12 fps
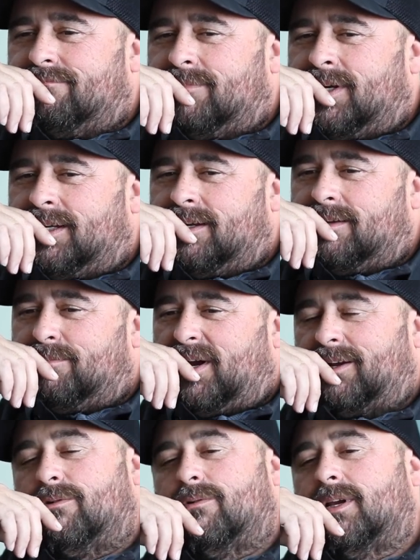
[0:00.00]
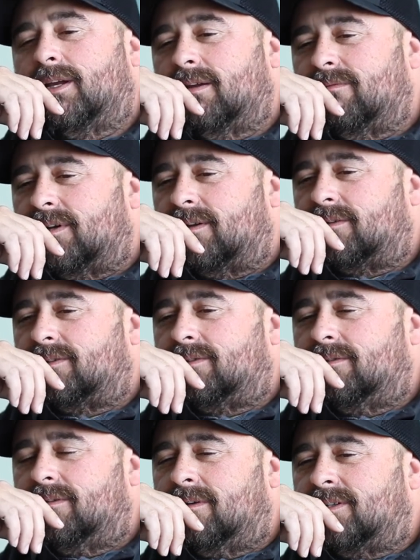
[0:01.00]
I got a microwave and
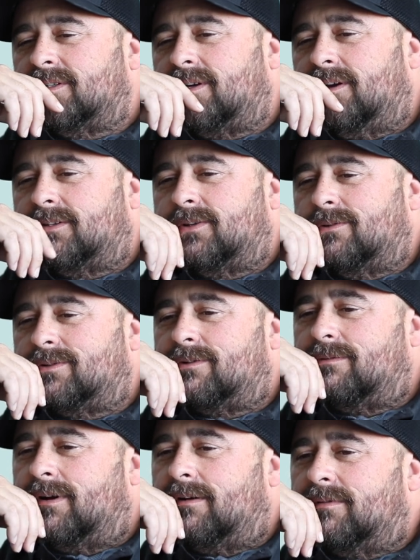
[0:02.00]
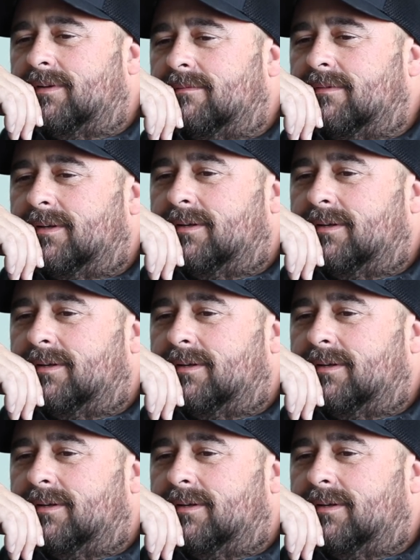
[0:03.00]
I just got a toaster oven.